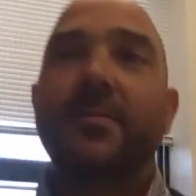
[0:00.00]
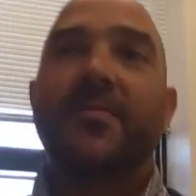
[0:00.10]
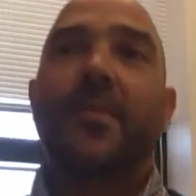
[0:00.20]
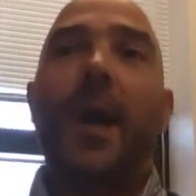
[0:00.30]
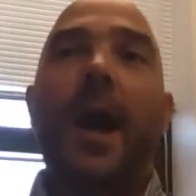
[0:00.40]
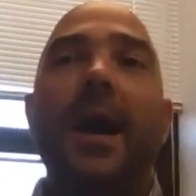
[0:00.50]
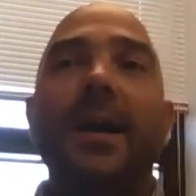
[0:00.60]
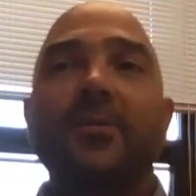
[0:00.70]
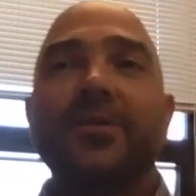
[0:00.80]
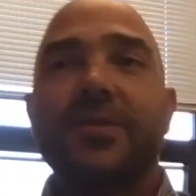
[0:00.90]
from
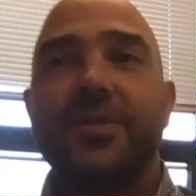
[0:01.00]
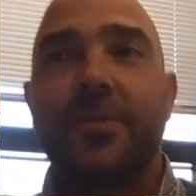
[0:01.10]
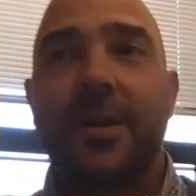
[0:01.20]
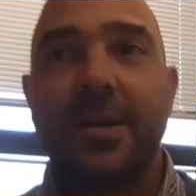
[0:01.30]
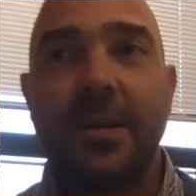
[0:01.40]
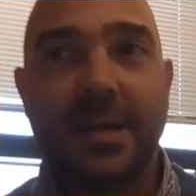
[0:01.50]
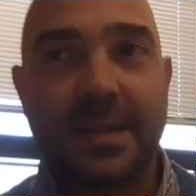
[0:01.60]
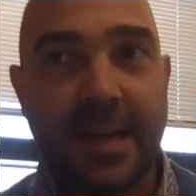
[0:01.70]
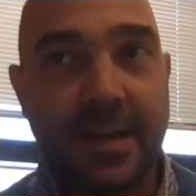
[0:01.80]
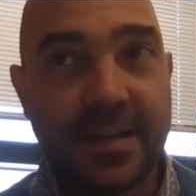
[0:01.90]
higher socioeconomic
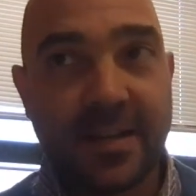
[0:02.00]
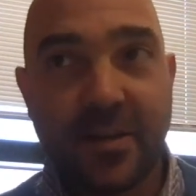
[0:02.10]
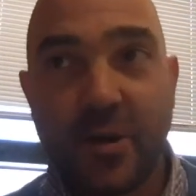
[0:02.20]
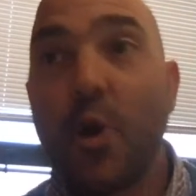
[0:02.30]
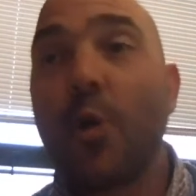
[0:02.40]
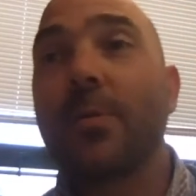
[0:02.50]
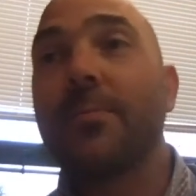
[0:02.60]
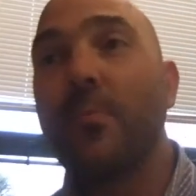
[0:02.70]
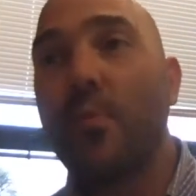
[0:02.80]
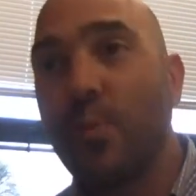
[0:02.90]
status or with
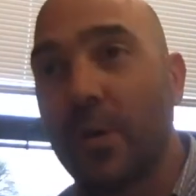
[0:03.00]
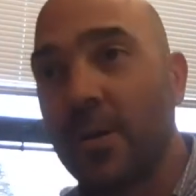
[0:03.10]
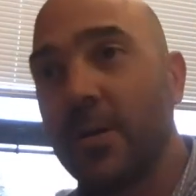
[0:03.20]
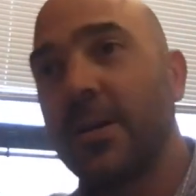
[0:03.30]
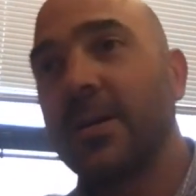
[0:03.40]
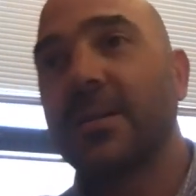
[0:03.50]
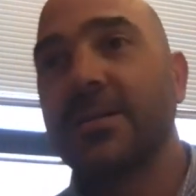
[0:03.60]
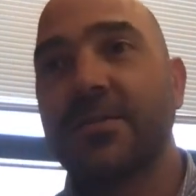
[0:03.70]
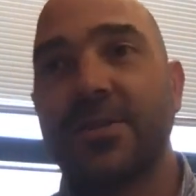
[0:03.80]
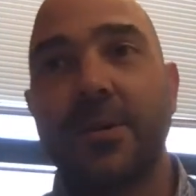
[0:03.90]
more
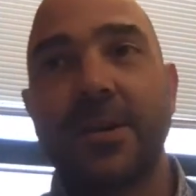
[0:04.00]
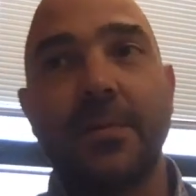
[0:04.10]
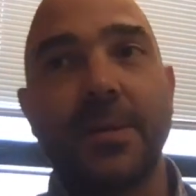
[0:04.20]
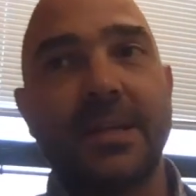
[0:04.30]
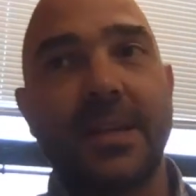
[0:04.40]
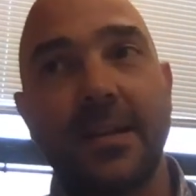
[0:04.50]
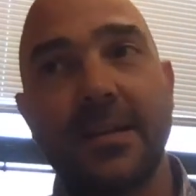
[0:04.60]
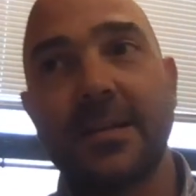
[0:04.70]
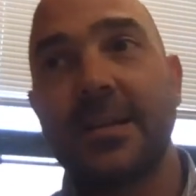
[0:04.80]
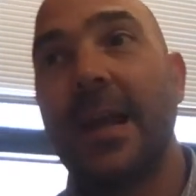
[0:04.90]
socioeconomic
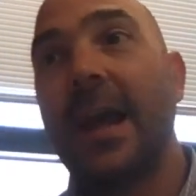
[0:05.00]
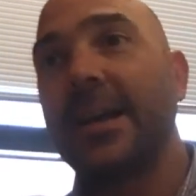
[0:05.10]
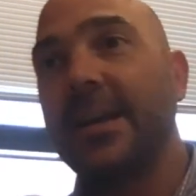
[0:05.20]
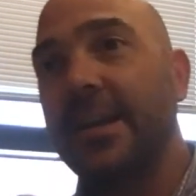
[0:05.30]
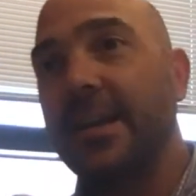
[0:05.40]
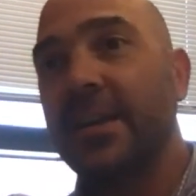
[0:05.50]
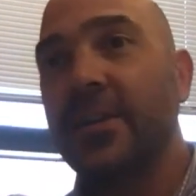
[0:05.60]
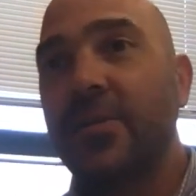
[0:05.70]
status, i.e.